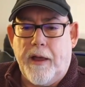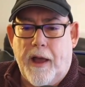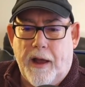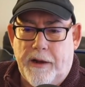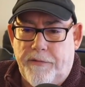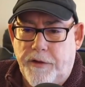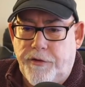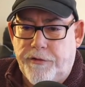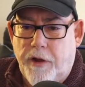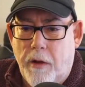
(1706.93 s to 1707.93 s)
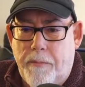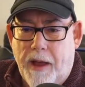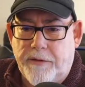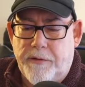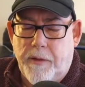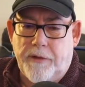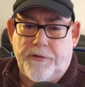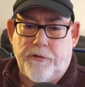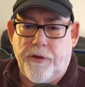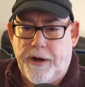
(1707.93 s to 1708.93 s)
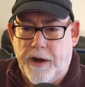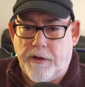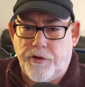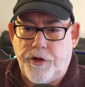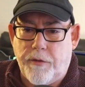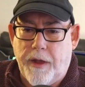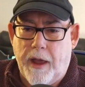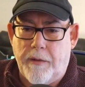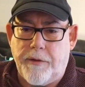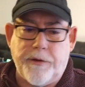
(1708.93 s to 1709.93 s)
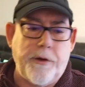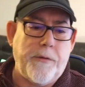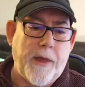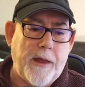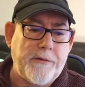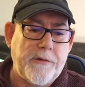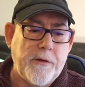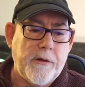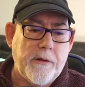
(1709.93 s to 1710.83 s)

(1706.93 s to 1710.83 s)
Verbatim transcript: And if I just go back to my screen, I'll show you how you do that.